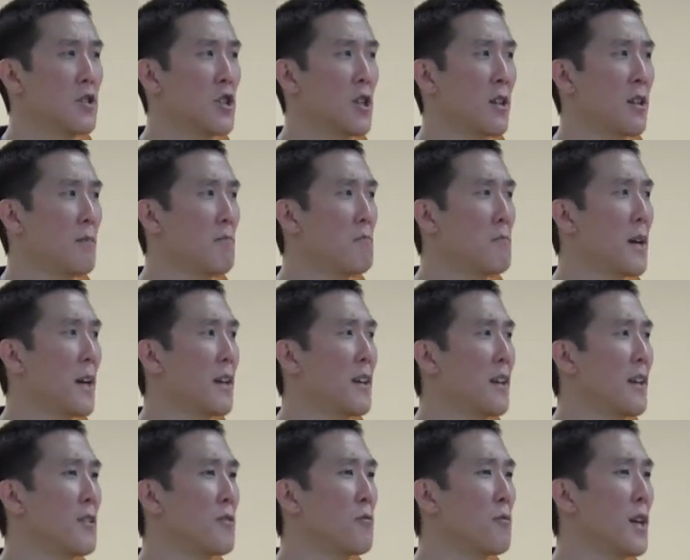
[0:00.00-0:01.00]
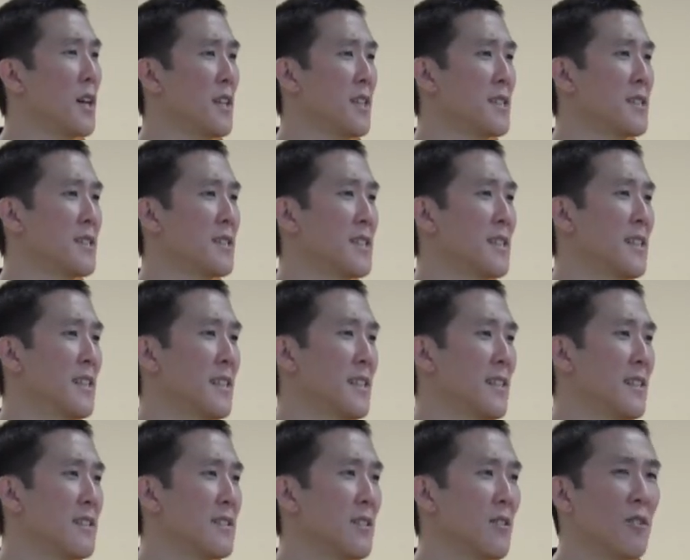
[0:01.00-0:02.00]
chicken pecking at the rice.
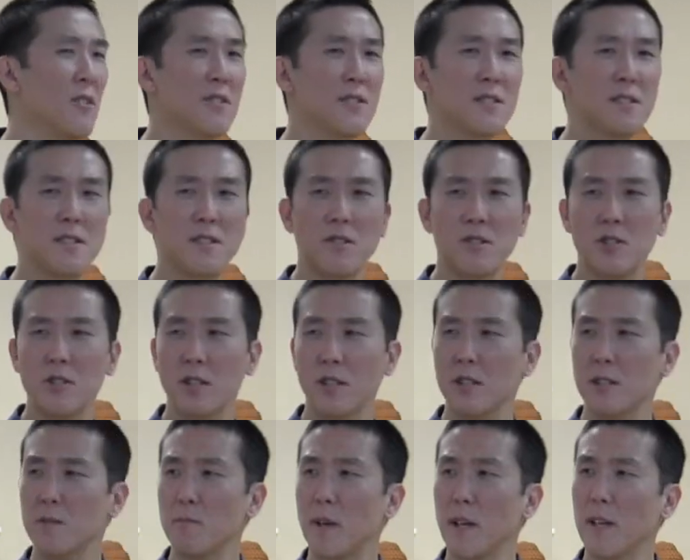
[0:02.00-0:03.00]
So all these little chickens